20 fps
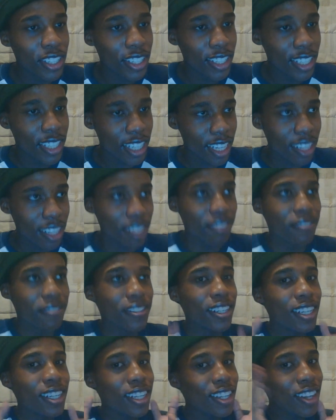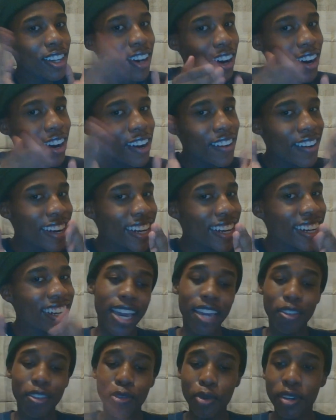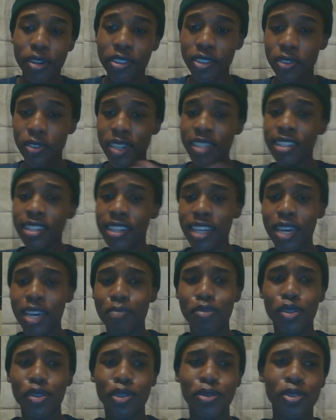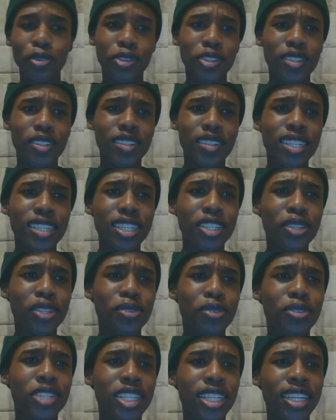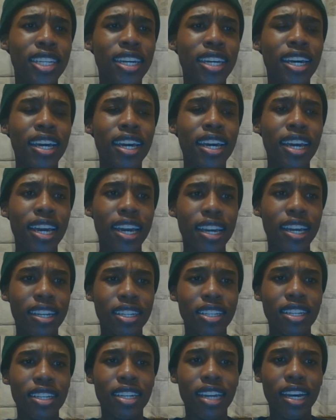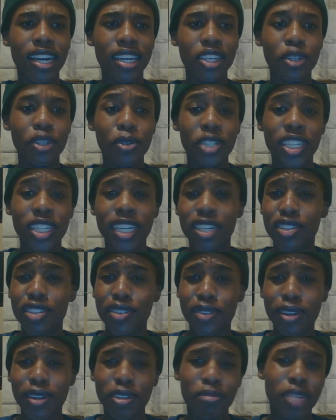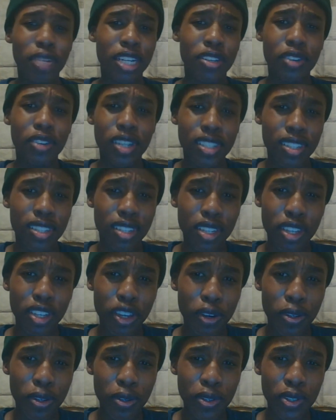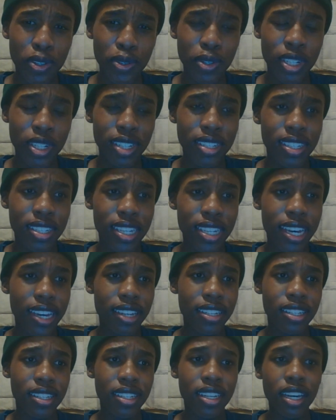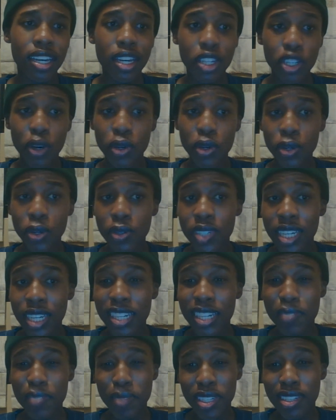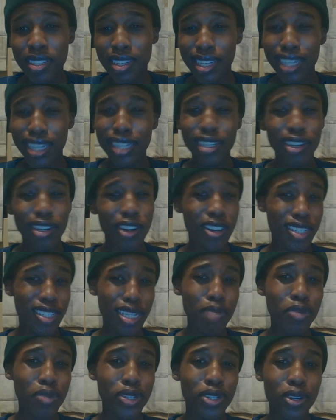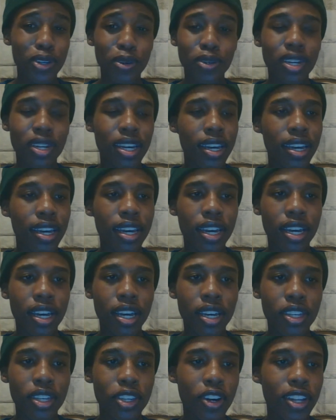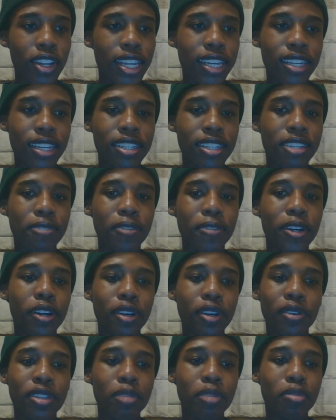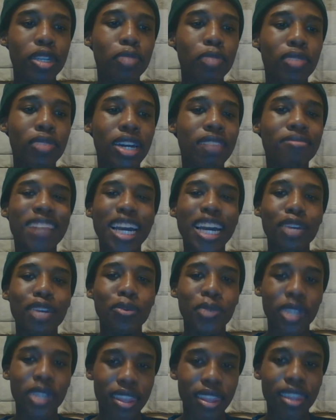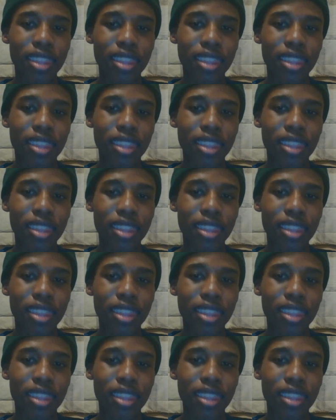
Jennifer Lawrence. And throughout the rest of the episode, you just see Yuji and like Yuji gets surrounded by the rest of the Kyoto students. And Toto said explicitly in the last episode, y'all ain't interfering with the people I fight with.